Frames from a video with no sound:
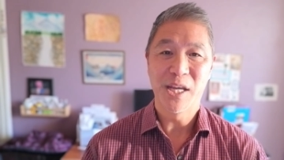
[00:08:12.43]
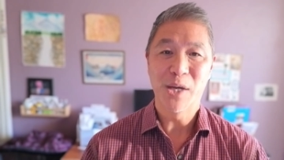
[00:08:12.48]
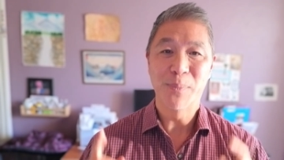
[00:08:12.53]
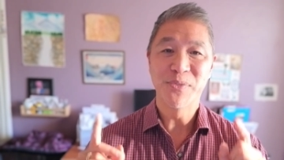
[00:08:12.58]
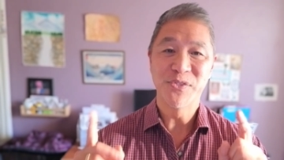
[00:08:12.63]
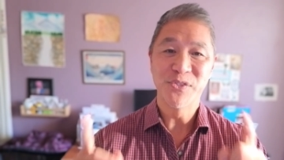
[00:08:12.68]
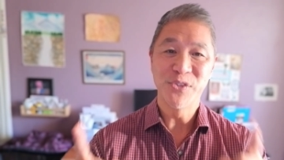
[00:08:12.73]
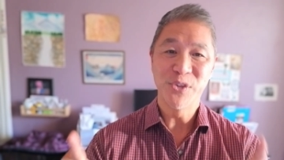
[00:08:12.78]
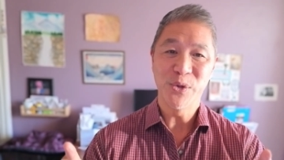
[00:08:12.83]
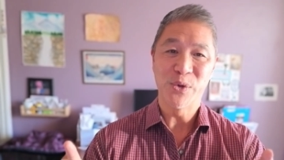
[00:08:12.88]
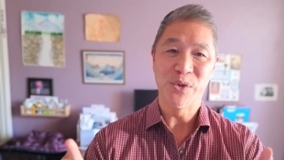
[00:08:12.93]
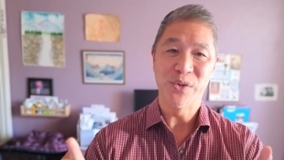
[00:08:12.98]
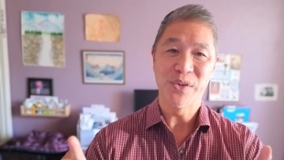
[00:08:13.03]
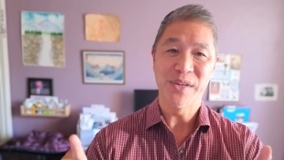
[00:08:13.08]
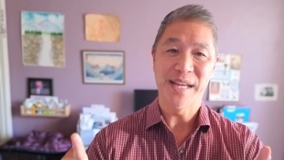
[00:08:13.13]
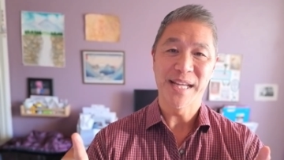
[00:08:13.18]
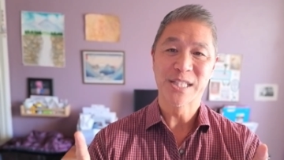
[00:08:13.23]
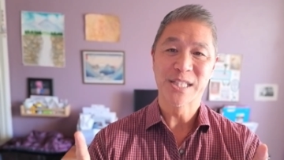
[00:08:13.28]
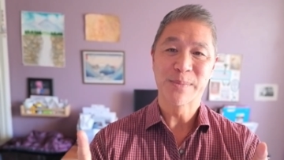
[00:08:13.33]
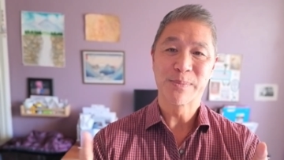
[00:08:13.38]
helps
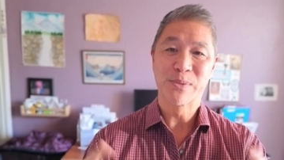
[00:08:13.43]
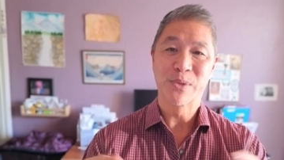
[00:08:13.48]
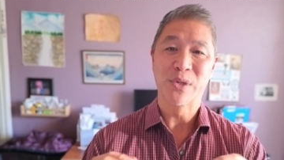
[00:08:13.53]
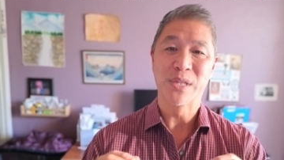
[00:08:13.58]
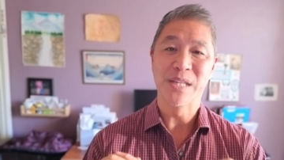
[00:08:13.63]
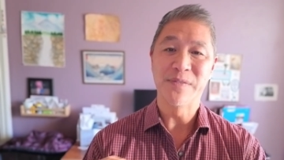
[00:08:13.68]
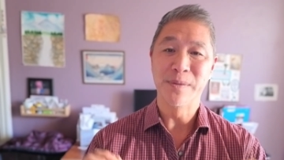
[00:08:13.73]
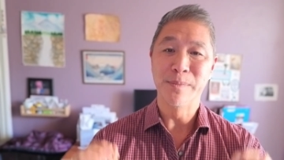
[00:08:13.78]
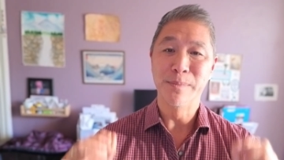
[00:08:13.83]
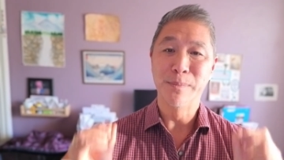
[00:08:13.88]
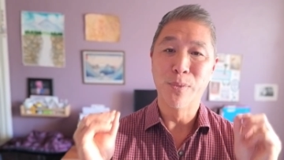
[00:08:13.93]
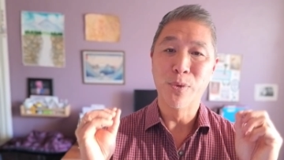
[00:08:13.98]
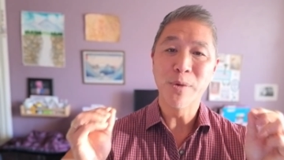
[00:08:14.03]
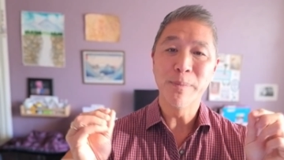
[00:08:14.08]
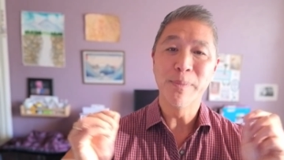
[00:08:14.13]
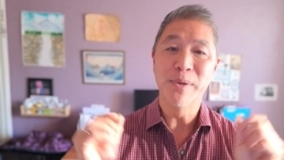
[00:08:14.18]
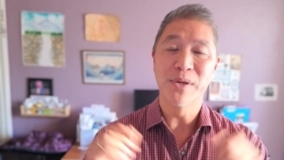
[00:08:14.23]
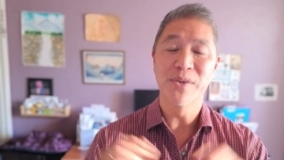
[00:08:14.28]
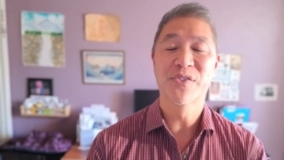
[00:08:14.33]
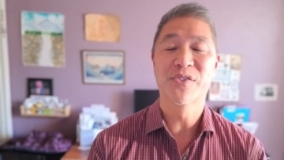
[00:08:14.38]
you explore even
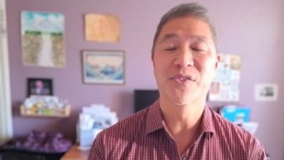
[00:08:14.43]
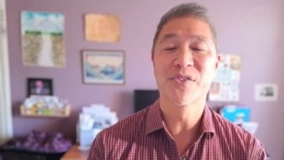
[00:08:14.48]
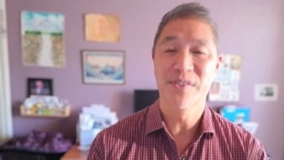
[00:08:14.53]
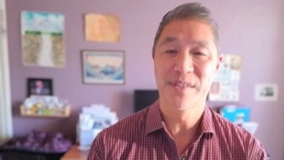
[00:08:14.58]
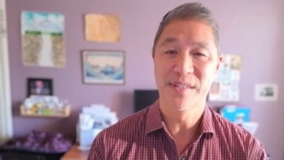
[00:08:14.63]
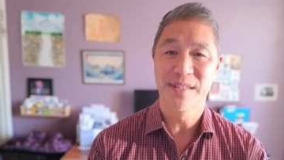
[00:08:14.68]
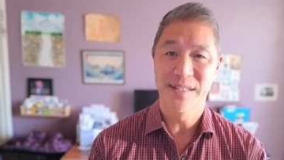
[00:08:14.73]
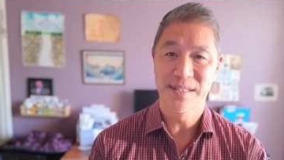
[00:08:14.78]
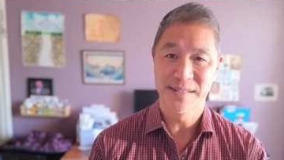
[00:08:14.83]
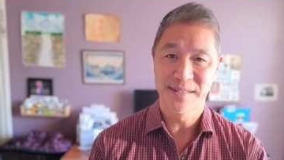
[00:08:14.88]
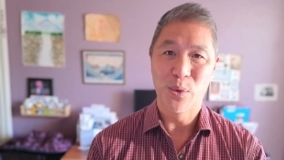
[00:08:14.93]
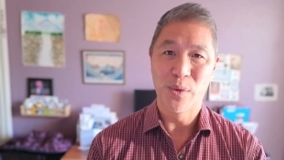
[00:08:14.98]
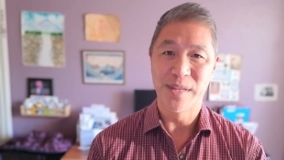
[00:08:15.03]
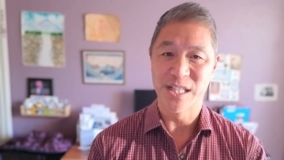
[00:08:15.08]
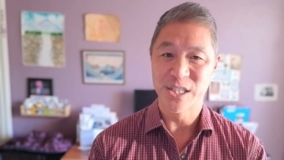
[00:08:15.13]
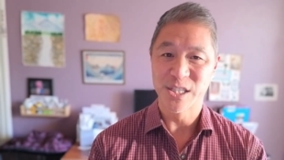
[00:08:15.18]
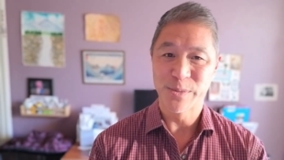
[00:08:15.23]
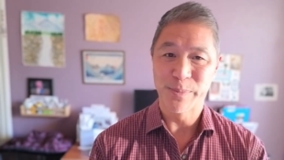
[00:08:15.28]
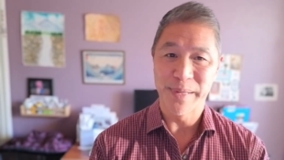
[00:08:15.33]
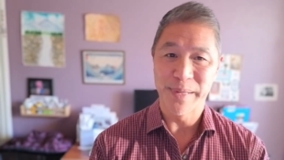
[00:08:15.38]
more books
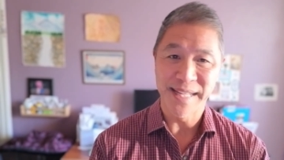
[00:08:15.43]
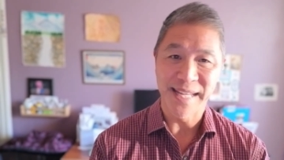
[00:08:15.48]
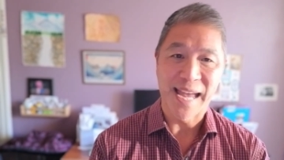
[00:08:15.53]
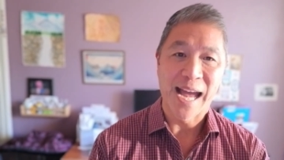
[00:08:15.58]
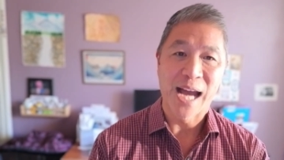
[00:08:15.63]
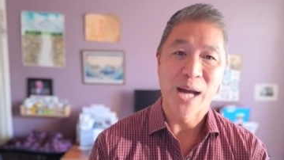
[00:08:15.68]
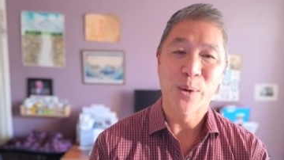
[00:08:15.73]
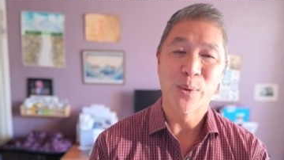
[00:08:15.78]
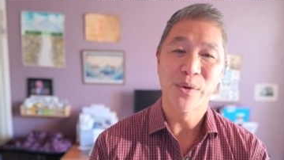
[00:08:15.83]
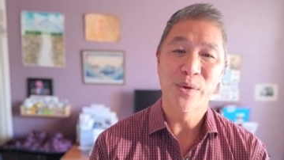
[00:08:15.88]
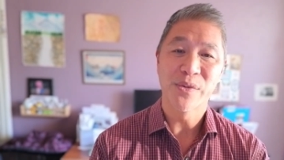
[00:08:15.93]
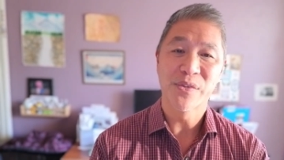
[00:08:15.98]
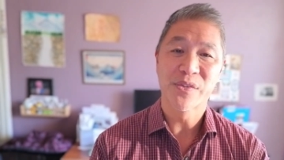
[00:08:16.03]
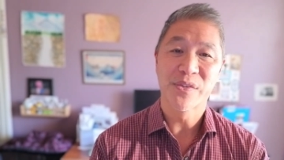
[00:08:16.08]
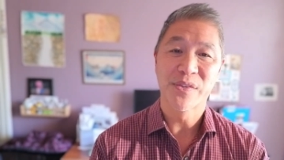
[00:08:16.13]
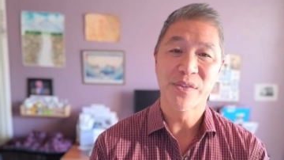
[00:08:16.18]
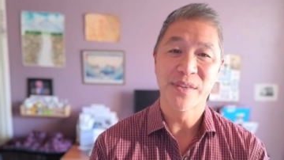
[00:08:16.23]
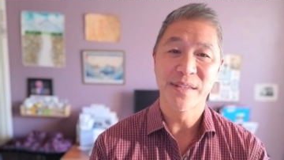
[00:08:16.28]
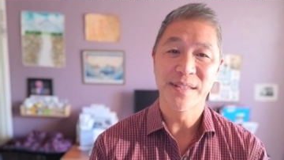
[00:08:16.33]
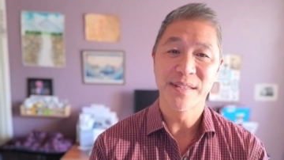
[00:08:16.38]
without spending
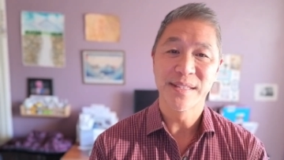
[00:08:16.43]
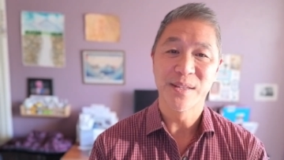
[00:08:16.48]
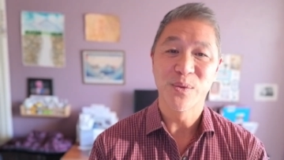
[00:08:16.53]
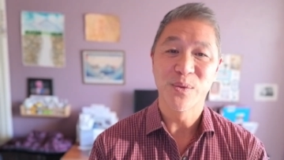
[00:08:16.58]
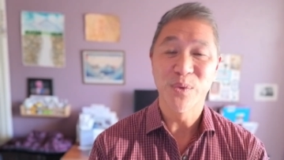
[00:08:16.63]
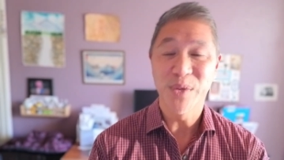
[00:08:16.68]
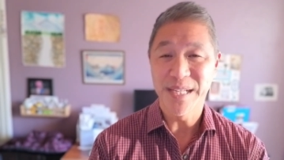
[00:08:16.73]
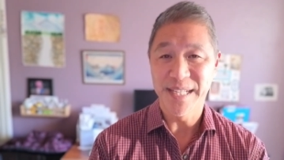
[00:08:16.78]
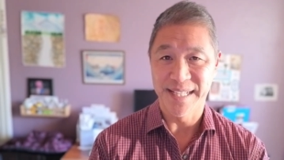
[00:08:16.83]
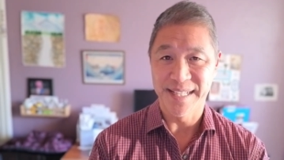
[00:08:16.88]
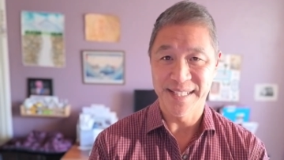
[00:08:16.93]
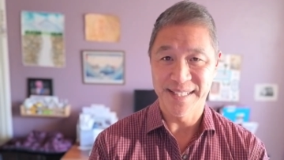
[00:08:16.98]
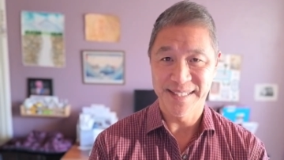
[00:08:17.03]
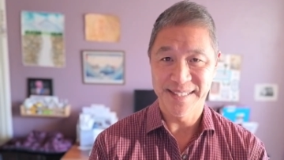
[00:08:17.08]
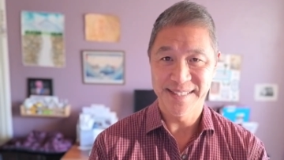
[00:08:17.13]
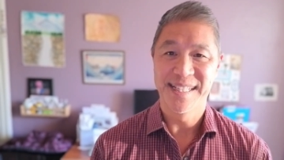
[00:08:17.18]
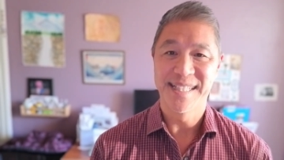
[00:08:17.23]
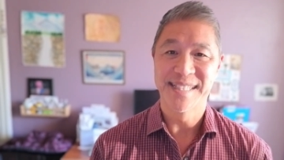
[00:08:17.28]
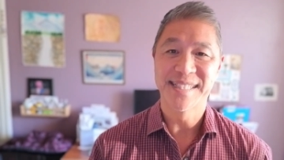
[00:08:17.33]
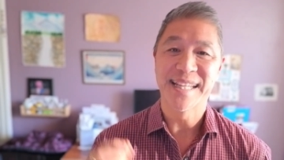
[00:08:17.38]
hours reading.
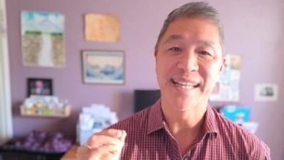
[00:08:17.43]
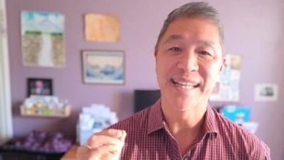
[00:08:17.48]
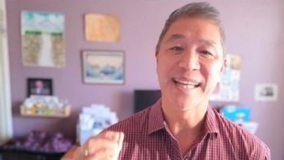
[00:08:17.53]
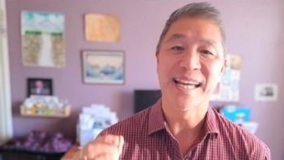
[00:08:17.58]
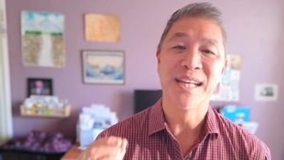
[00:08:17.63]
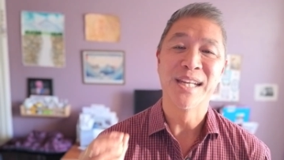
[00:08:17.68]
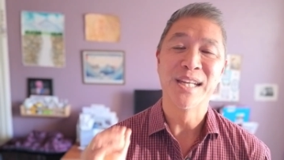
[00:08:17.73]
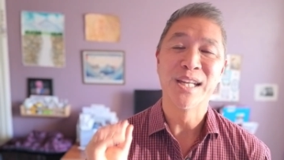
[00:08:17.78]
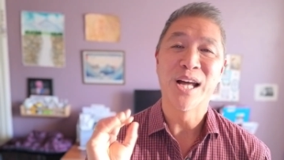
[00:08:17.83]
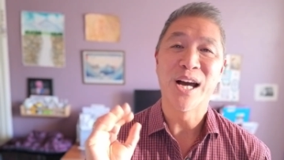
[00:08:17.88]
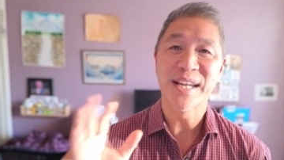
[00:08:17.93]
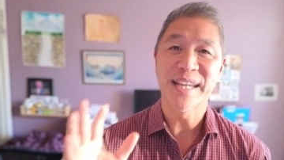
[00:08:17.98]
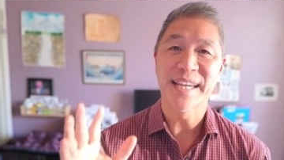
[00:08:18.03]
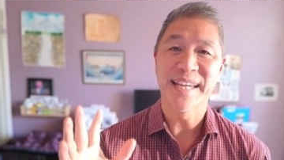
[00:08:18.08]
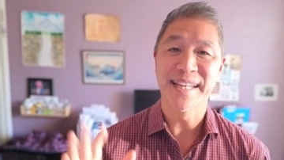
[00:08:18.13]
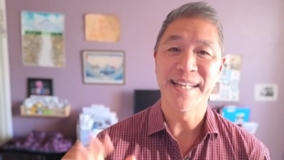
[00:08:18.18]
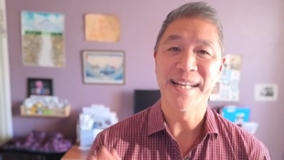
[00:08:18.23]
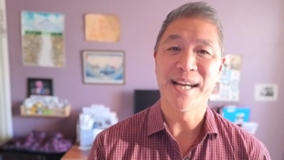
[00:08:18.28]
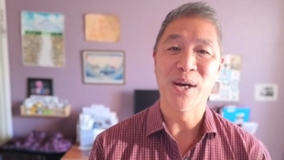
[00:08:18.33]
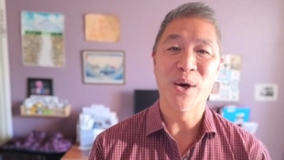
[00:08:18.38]
It's like
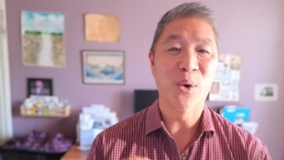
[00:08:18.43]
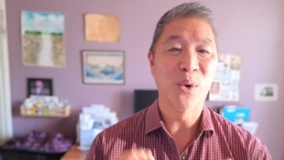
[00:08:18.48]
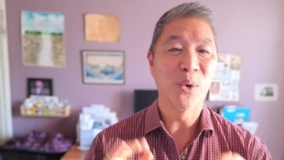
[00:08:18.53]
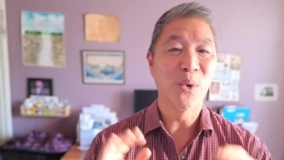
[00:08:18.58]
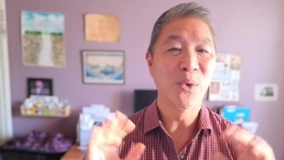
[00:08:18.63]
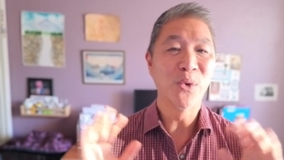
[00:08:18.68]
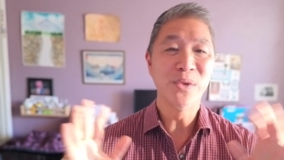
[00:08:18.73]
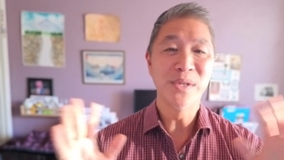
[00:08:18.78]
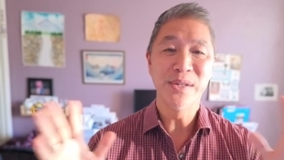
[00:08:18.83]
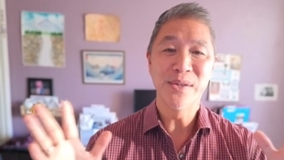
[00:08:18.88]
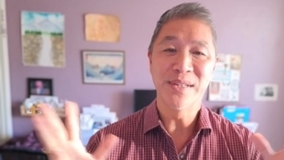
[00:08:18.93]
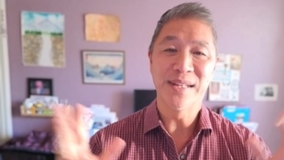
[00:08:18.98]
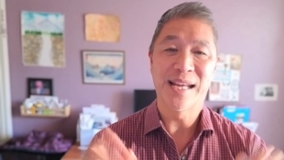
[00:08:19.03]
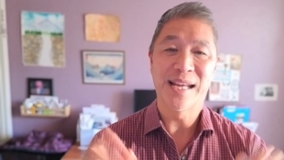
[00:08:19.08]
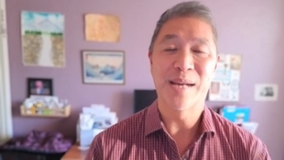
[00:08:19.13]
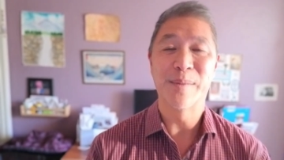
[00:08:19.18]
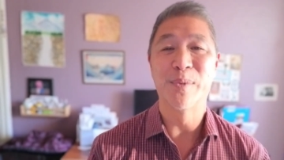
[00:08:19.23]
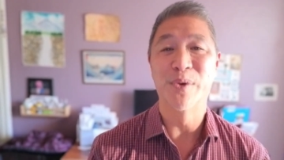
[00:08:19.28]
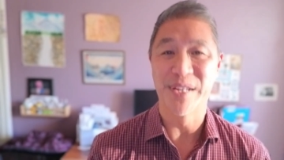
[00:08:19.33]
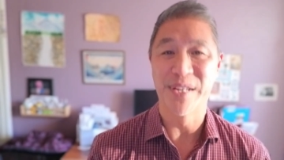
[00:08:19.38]
unlocking a whole new
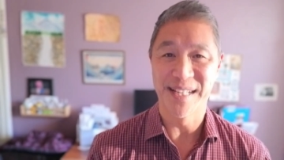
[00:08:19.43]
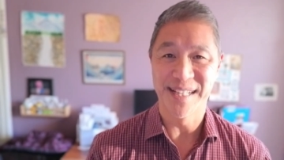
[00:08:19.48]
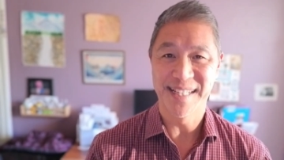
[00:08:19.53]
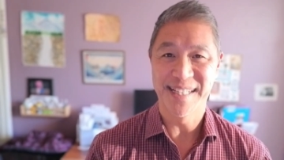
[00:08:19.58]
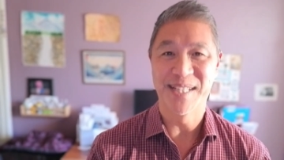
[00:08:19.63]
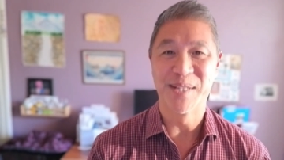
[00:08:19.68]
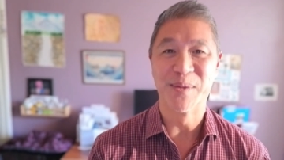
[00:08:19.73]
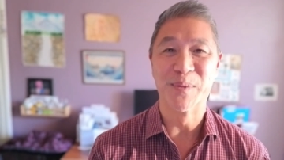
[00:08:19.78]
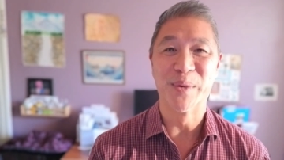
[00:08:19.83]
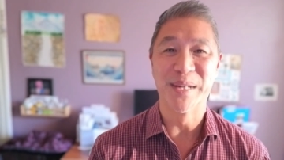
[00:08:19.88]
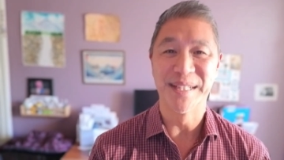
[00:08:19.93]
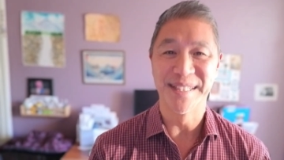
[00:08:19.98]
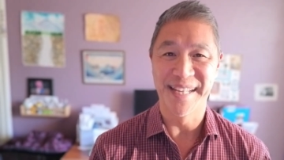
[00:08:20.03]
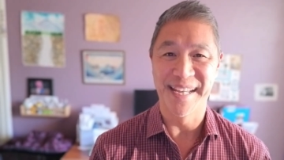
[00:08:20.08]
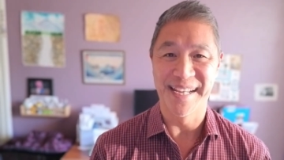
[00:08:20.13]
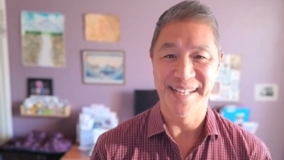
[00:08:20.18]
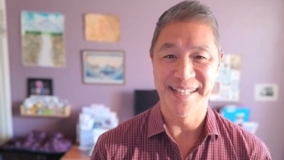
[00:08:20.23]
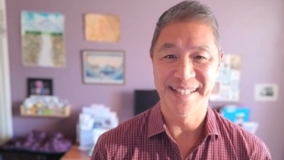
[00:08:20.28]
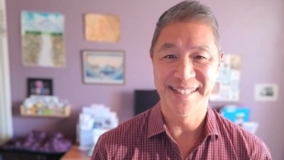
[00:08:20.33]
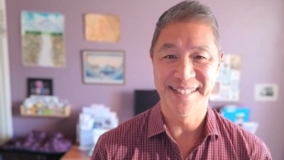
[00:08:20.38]
library in one
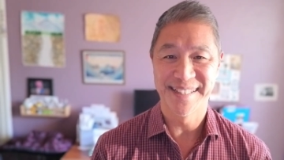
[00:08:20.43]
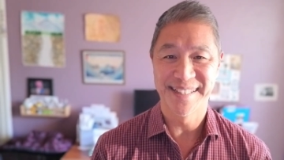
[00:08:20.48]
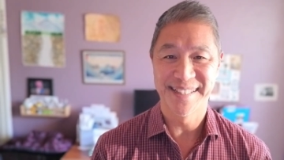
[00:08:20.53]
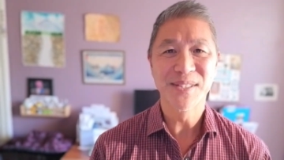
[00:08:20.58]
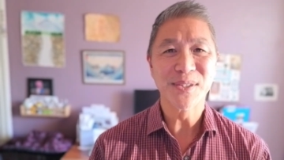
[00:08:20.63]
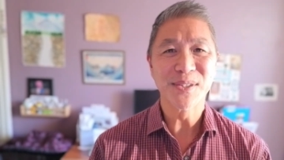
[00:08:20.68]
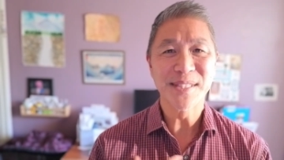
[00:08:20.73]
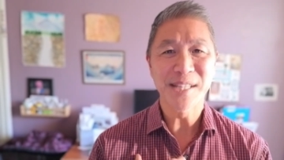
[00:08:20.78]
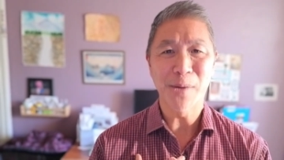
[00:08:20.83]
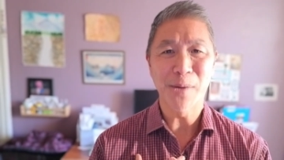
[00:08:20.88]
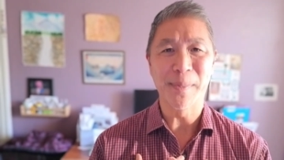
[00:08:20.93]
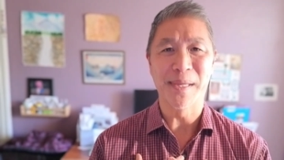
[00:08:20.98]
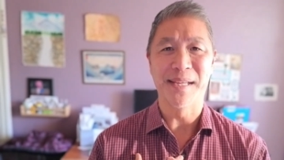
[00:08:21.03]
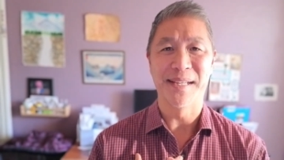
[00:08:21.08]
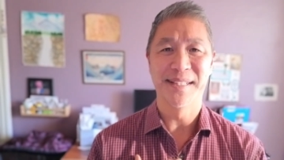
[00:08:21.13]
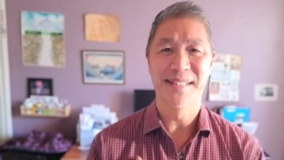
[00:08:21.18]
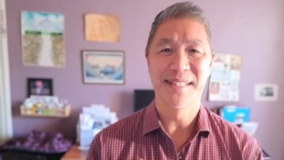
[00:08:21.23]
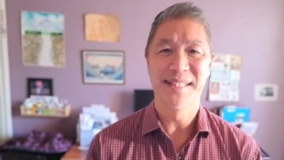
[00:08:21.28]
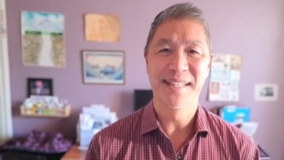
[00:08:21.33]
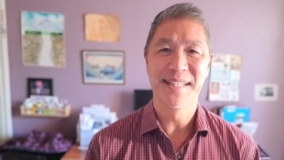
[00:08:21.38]
day. So tell
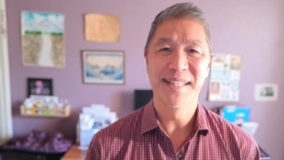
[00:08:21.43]
me,